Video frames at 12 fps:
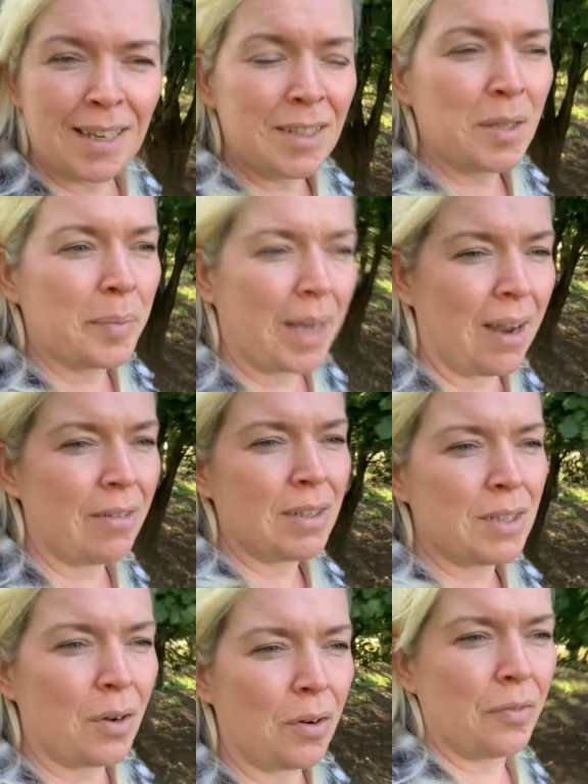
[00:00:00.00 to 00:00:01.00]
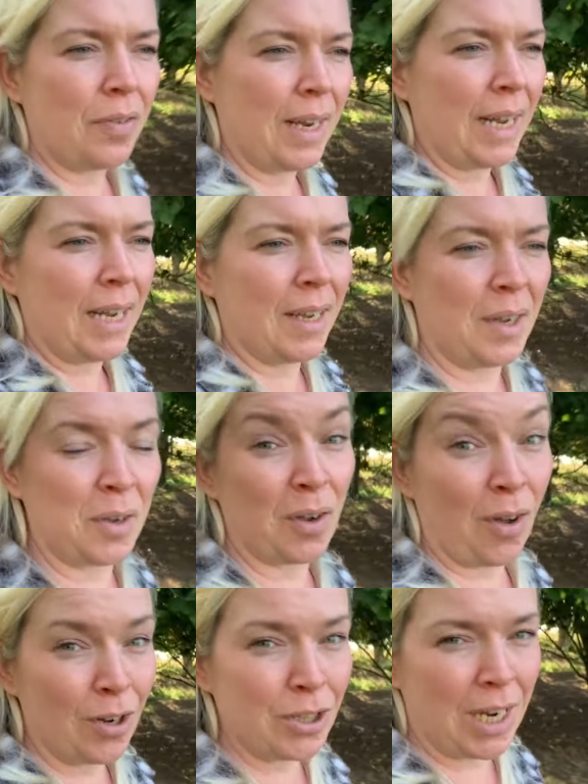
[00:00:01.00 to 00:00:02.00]
some carrots, hopefully,
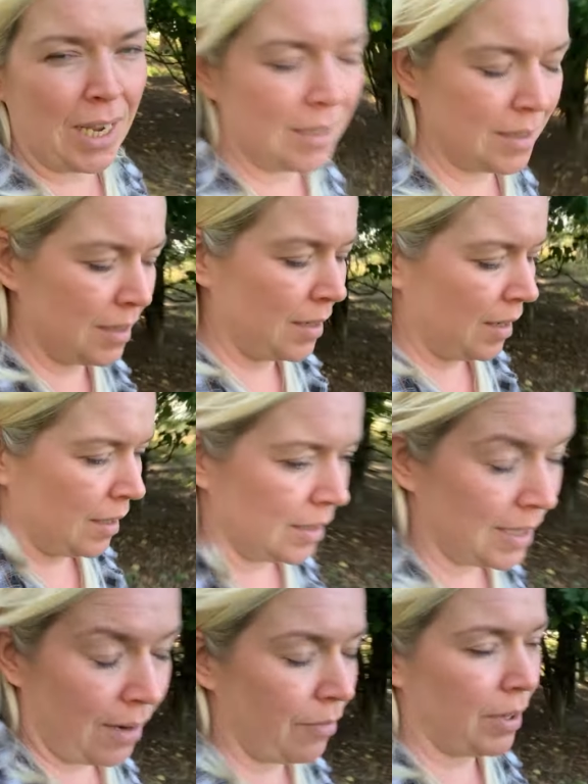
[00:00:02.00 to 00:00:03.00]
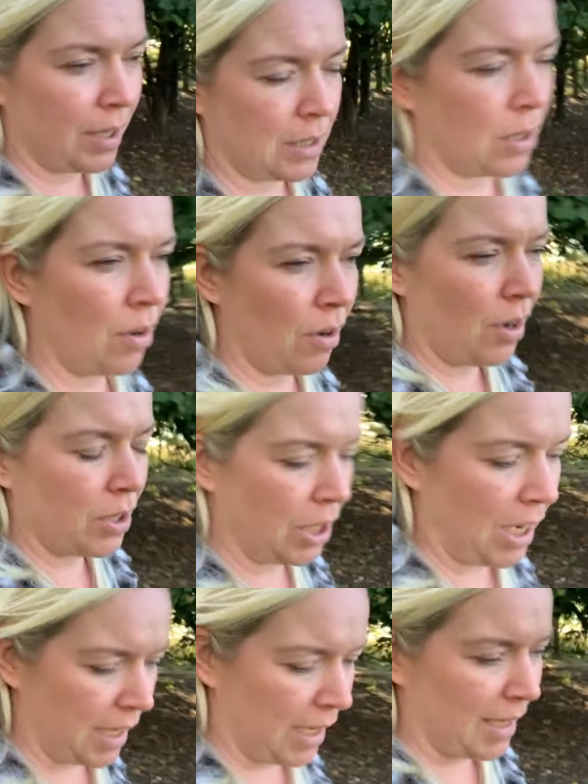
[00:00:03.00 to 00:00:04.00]
courgettes, because everything's got
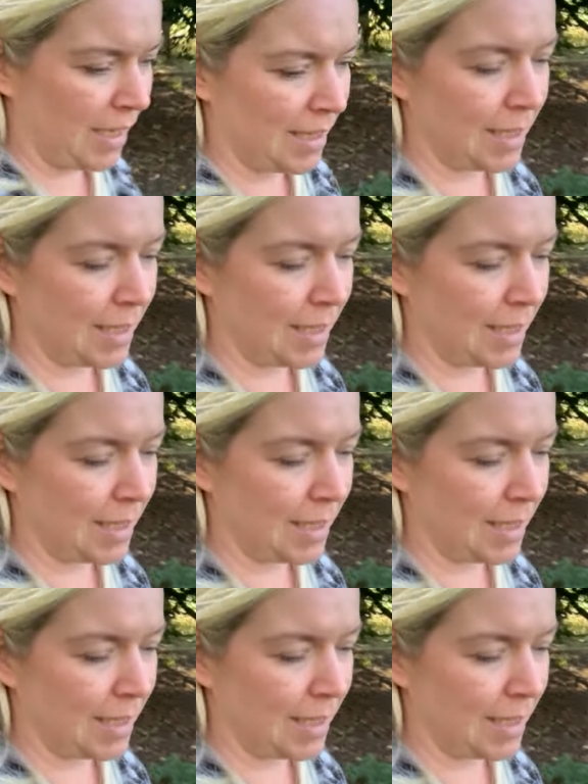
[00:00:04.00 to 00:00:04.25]
courgette in it at this